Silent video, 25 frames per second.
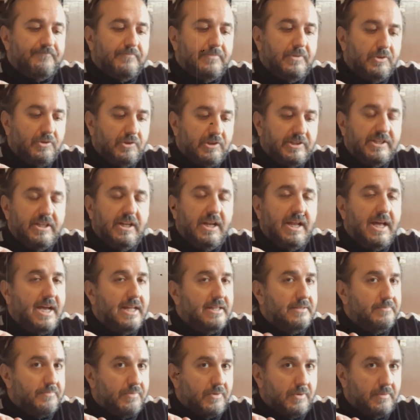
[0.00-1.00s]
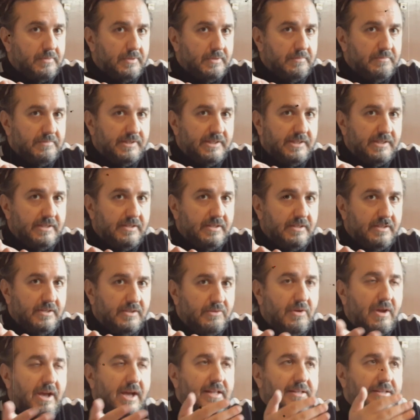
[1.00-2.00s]
you still had problems.
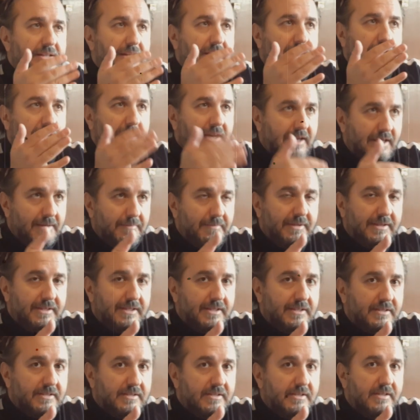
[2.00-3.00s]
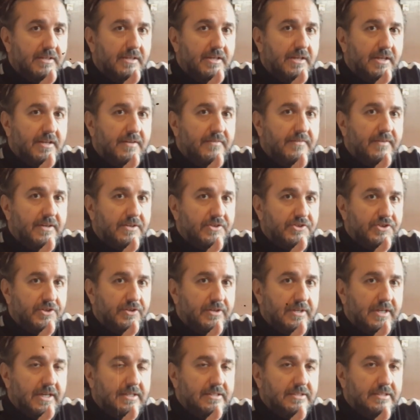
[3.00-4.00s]
You had limited
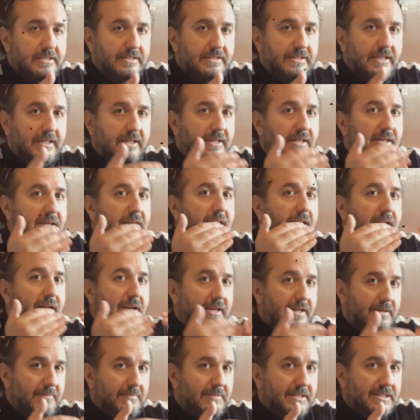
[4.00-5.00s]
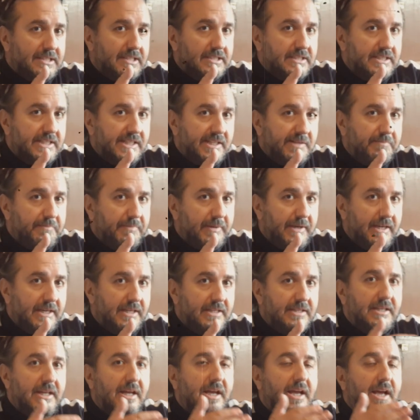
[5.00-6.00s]
functionality, limited
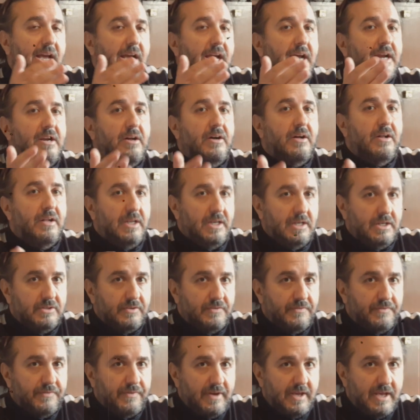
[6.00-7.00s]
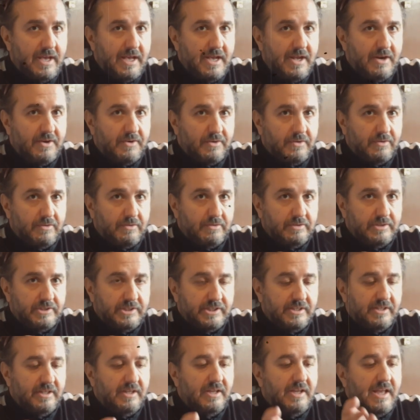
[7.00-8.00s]
speed, and a lot of
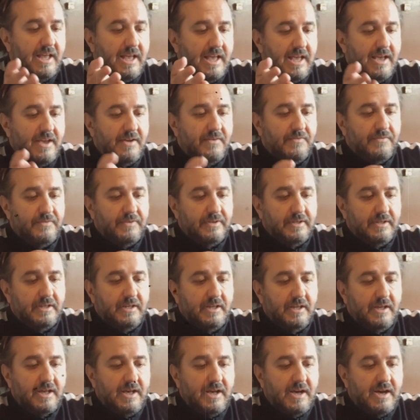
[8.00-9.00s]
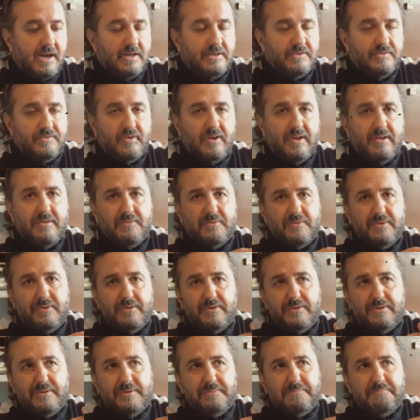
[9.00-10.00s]
errors. Every hard drive
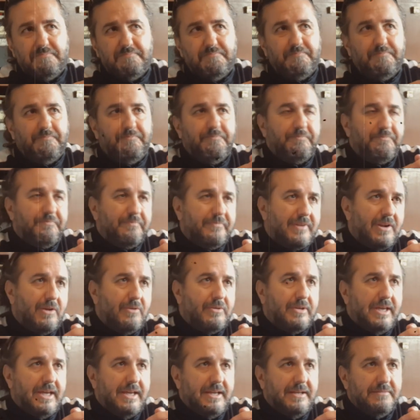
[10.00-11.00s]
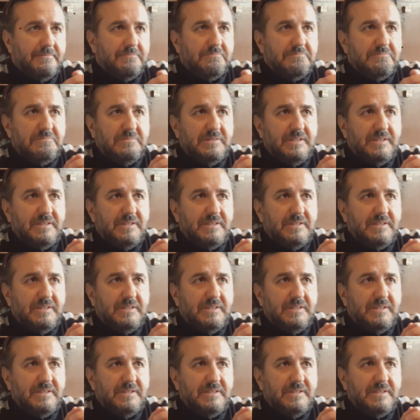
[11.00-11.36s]
were it